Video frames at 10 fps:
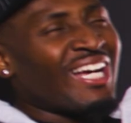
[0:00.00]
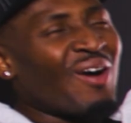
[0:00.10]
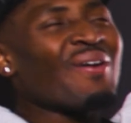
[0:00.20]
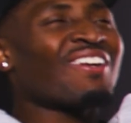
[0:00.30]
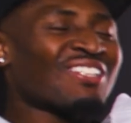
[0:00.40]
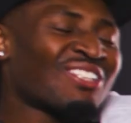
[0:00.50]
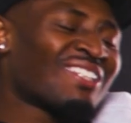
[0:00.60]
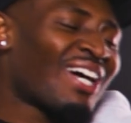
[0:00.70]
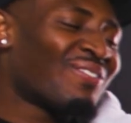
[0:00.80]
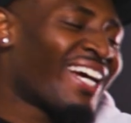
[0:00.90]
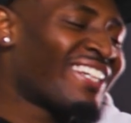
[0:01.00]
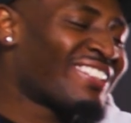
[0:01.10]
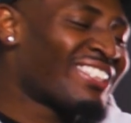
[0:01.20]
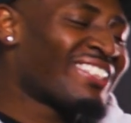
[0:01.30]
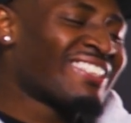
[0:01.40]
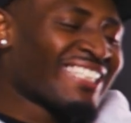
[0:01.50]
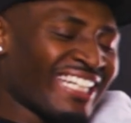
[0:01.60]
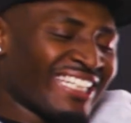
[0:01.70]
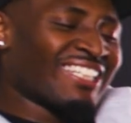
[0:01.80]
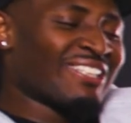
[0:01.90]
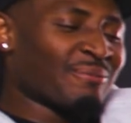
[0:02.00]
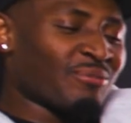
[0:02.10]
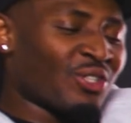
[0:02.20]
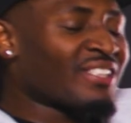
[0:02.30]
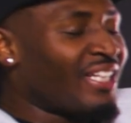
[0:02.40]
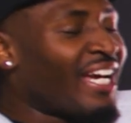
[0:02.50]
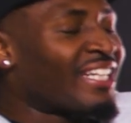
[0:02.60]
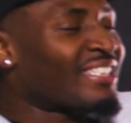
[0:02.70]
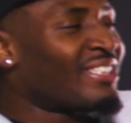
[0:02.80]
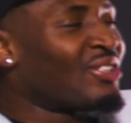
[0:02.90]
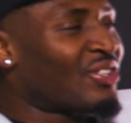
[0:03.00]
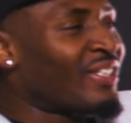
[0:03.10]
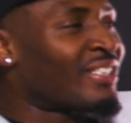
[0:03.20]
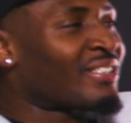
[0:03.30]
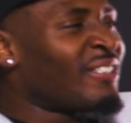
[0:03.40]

I might have to throw Chris Likes, little Chris.